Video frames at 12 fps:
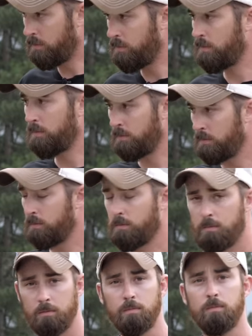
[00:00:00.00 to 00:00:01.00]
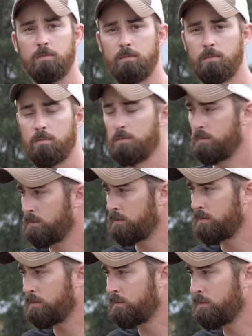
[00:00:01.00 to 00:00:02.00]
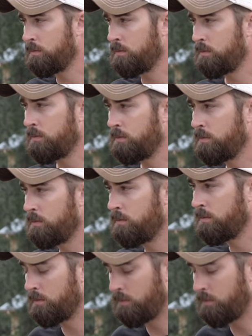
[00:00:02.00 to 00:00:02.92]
The person shown says nothing.